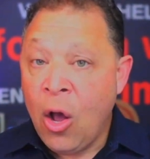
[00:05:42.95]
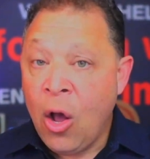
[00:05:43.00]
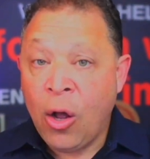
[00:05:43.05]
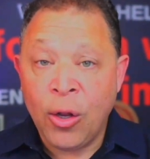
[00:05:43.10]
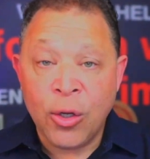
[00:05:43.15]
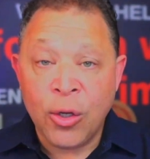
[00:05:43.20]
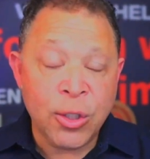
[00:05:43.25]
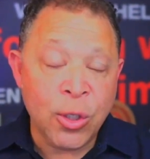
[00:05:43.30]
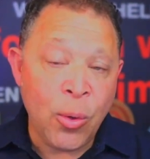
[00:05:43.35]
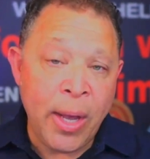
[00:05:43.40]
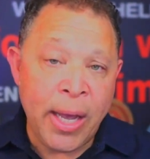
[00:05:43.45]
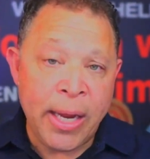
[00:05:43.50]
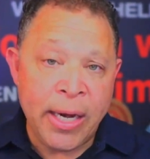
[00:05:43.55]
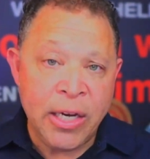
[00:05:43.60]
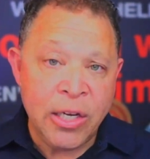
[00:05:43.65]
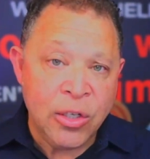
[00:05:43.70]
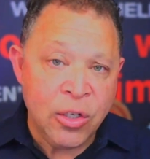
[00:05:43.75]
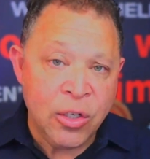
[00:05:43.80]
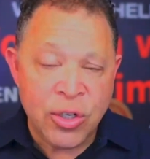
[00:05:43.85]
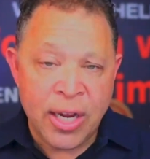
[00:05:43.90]
Also,
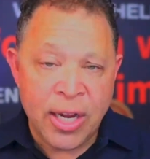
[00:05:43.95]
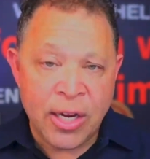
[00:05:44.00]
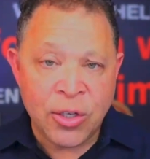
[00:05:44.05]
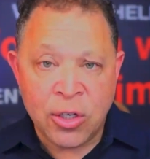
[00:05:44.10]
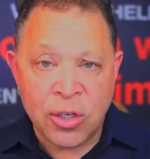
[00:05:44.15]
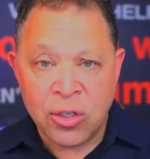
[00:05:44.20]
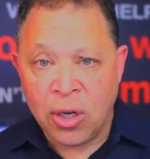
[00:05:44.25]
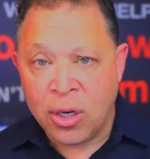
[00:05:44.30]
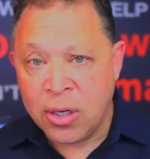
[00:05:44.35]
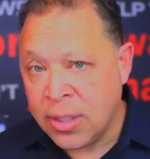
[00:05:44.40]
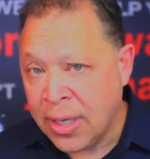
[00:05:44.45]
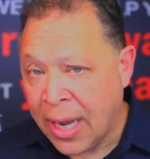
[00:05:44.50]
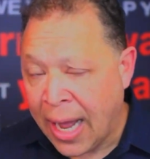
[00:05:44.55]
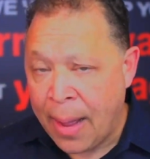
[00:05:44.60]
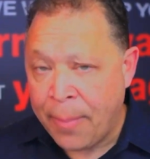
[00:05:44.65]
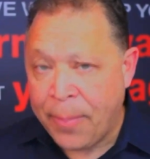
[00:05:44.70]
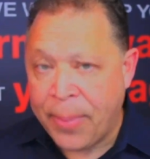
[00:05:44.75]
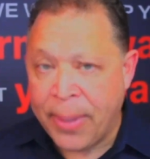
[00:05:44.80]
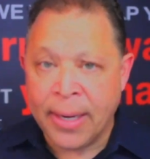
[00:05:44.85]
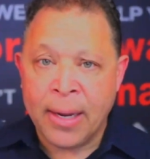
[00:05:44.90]
any suggestions on
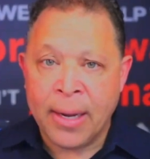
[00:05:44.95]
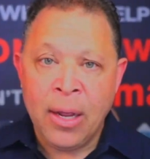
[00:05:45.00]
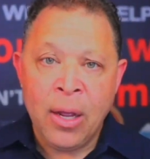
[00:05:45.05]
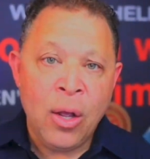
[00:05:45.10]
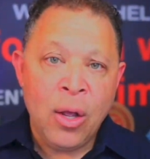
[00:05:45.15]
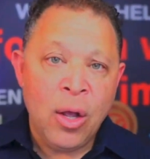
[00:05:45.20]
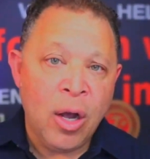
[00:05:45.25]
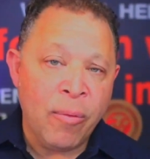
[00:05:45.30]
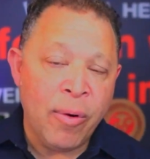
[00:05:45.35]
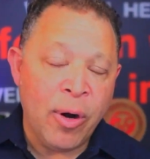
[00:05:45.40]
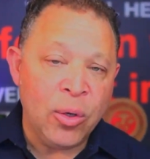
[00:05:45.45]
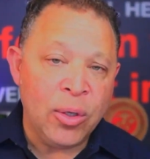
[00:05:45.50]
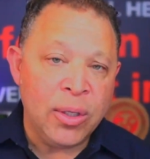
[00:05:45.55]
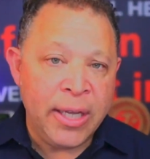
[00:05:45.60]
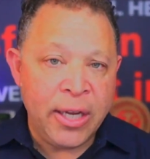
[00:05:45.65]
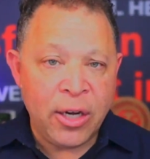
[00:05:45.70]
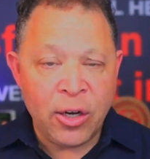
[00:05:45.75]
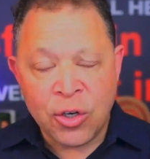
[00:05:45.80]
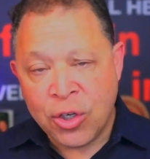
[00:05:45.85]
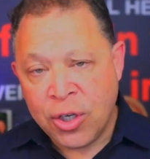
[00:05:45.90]
topic around
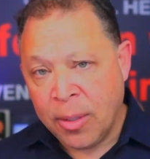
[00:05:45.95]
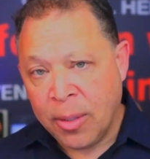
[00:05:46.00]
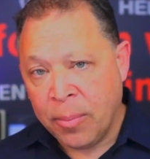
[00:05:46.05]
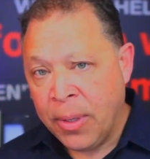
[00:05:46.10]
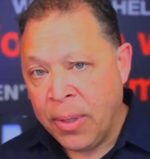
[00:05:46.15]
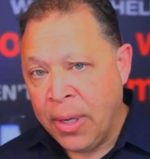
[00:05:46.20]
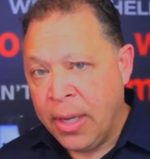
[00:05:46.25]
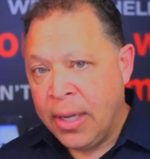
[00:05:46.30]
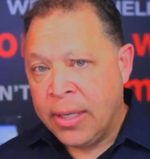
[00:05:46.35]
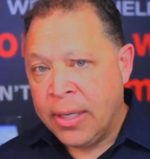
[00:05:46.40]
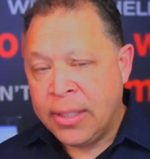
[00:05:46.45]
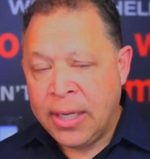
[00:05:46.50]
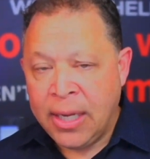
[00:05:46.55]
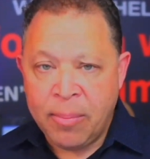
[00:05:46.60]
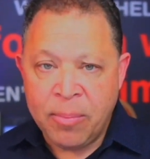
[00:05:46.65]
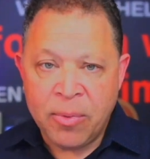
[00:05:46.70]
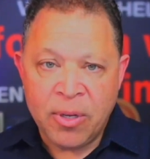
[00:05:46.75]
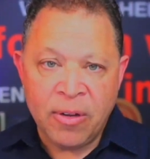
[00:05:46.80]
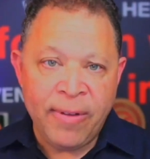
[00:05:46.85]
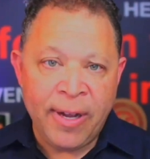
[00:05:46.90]
leadership,
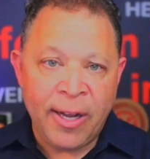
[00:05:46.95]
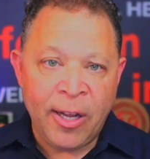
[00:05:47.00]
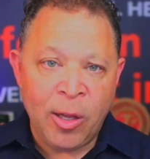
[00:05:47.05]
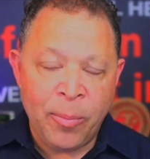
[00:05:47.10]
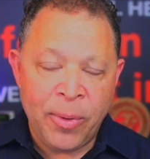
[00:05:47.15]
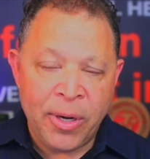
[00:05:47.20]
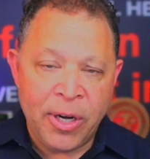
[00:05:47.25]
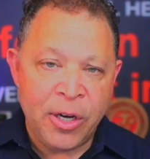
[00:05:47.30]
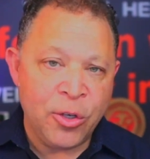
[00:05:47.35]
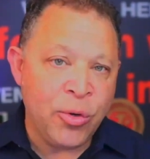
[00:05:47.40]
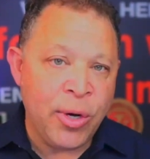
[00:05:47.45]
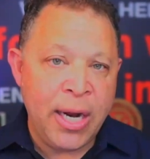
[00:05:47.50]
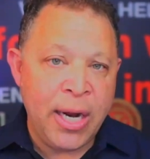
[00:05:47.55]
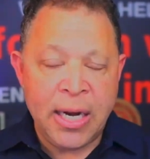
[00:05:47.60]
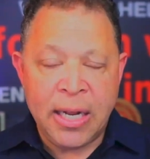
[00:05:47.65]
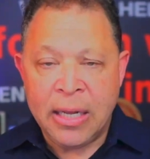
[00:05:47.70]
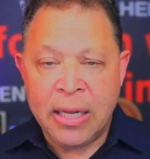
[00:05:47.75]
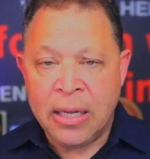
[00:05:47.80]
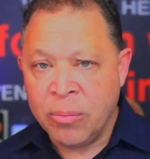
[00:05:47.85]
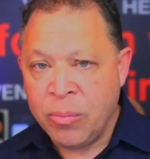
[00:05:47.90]
team development and
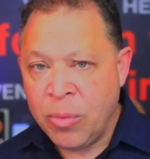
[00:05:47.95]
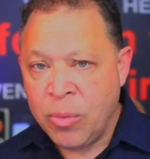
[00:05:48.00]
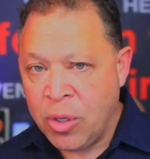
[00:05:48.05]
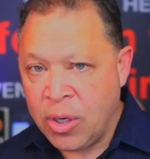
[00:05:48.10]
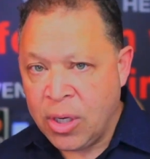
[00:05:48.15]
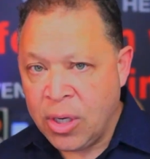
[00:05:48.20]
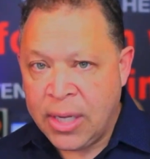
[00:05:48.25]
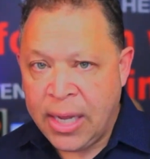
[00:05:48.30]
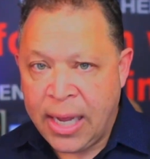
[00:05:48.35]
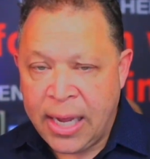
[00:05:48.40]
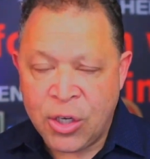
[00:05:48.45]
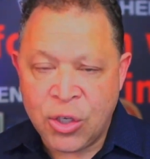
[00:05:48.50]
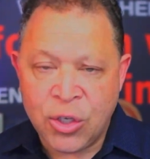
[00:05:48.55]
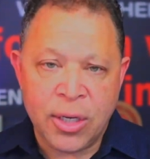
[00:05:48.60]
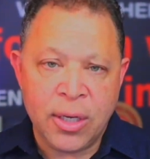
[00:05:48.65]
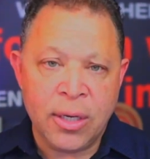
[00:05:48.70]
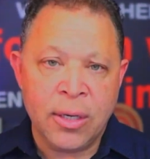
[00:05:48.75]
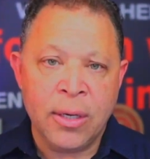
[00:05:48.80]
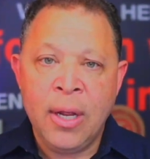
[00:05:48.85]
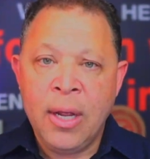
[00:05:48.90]
training,
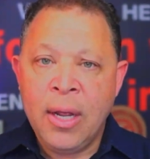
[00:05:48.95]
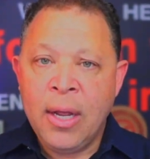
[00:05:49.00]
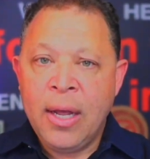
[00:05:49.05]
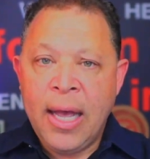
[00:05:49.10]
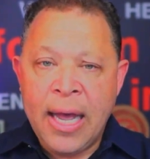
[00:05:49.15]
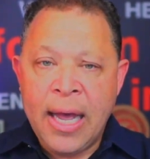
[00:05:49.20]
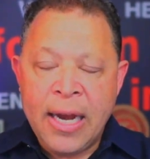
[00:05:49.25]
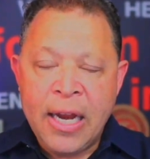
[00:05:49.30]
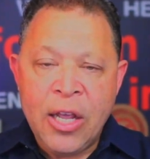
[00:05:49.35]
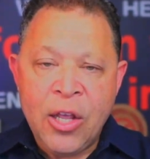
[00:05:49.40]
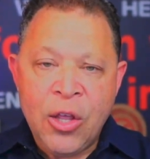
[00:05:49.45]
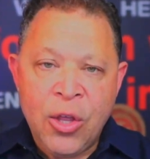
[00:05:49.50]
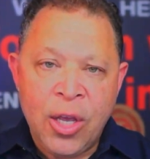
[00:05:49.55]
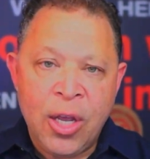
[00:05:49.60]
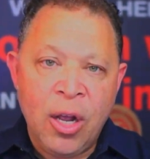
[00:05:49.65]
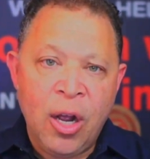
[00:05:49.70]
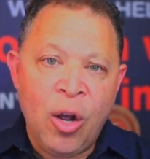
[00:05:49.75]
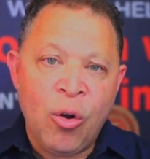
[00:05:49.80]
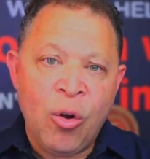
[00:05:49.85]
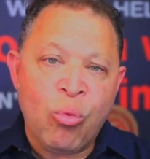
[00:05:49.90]
communication,
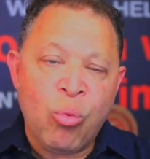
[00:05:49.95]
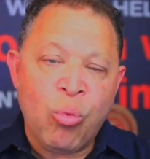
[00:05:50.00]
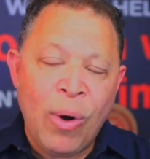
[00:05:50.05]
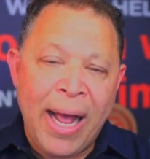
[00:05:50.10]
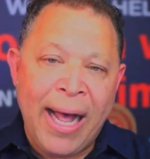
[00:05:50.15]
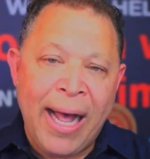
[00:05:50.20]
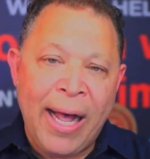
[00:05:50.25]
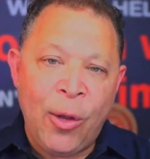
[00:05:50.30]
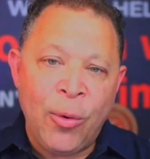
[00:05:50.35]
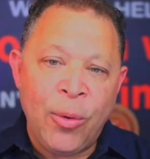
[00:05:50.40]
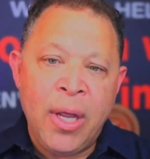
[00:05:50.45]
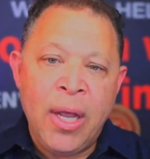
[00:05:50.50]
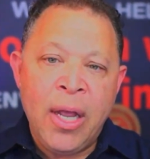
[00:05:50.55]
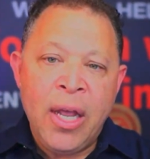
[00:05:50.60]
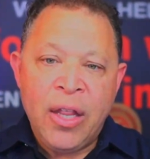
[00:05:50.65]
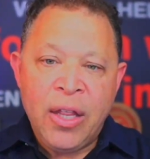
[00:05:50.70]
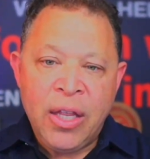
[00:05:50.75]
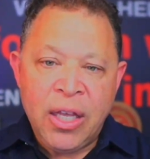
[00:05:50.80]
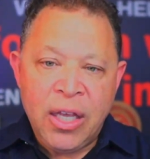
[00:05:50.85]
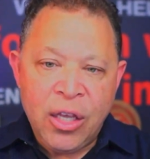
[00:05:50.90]
anything around
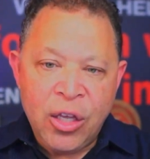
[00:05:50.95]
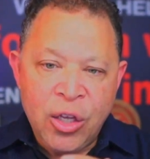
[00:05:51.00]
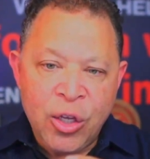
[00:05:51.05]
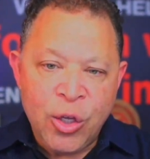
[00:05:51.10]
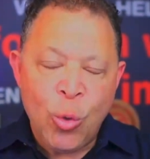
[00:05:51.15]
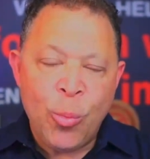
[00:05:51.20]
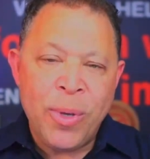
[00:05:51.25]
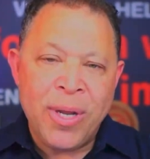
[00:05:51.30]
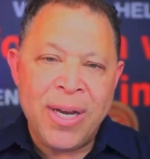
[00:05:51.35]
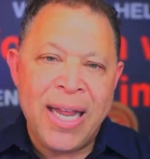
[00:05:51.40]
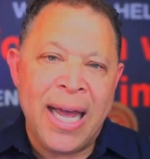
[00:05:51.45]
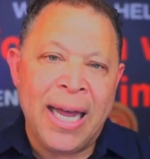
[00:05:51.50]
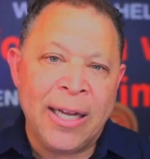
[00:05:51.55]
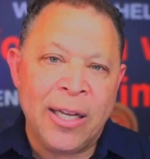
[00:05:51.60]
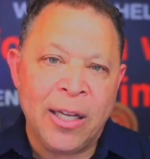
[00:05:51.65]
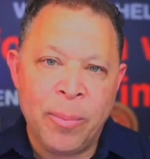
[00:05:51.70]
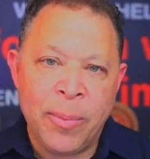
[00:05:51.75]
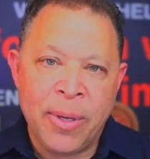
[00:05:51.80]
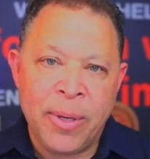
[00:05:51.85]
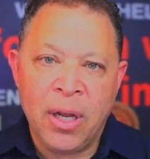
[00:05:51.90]
the human
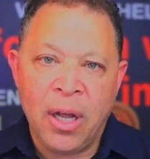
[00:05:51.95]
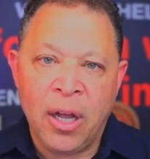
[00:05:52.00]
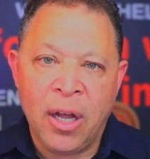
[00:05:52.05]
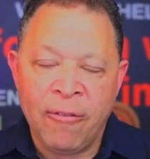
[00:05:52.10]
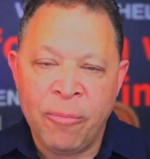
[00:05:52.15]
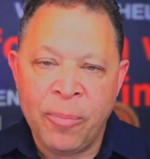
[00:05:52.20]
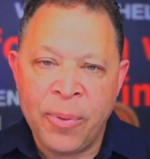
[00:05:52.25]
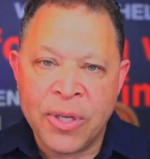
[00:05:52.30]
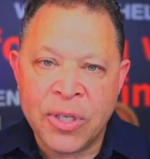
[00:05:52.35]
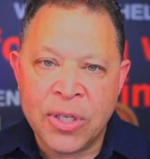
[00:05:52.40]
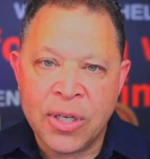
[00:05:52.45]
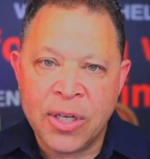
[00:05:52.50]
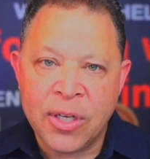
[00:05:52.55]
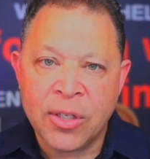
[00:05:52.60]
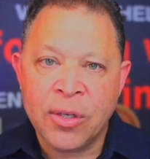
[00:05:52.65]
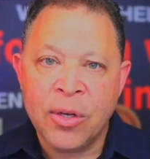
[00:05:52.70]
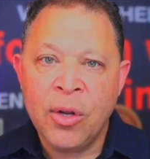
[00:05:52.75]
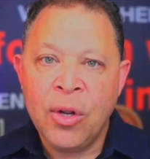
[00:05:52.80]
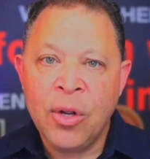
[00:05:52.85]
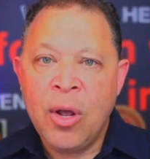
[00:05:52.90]
element of
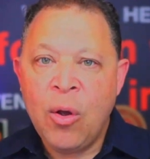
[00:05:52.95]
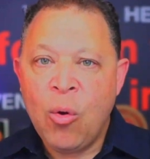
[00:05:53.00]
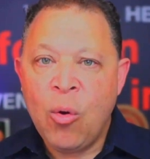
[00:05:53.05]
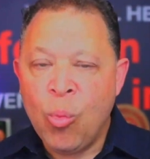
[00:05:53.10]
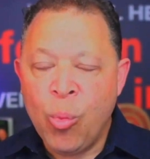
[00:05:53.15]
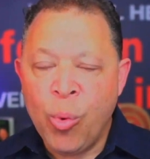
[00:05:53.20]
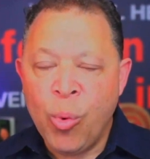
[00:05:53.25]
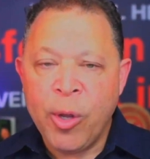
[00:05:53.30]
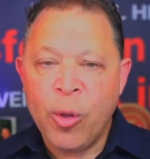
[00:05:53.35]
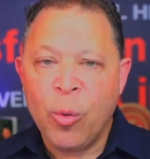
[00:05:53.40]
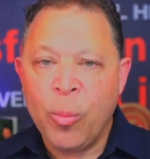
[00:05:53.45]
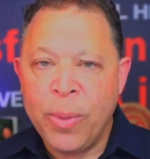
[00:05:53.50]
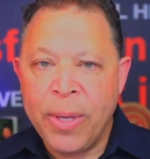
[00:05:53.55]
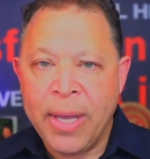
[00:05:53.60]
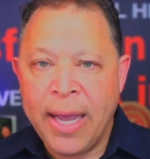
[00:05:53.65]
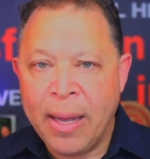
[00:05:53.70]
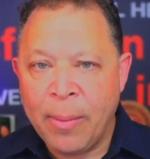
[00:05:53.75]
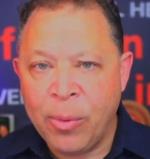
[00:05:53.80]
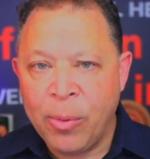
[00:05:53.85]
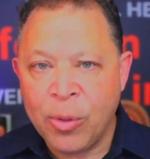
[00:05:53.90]
business, we will
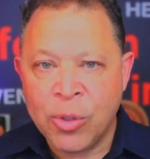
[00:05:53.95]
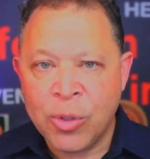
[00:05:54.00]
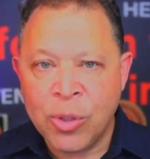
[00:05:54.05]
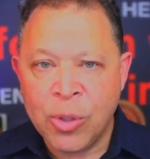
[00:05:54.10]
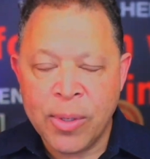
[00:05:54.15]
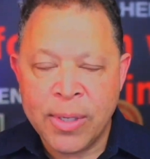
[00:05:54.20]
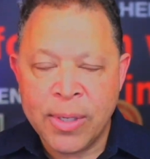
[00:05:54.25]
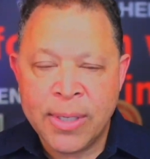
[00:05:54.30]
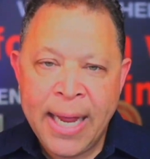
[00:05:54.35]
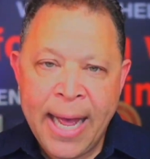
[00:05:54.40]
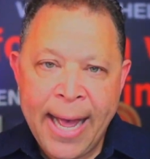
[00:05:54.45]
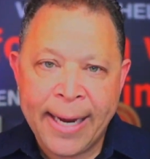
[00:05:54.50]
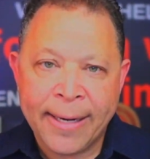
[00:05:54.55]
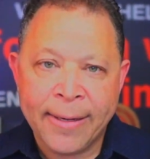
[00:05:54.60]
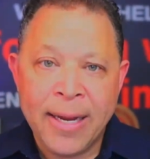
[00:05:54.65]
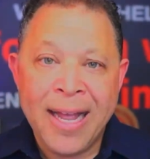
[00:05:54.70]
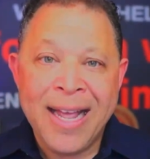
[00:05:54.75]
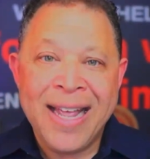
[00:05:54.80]
be able to attack.